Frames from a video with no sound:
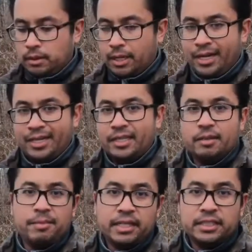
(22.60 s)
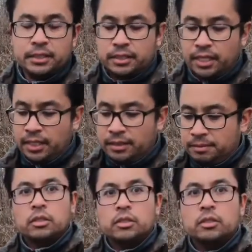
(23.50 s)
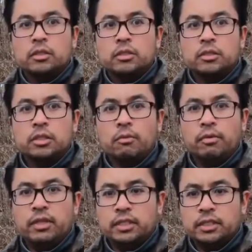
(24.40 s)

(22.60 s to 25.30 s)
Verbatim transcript: I had to get the matching set. So with this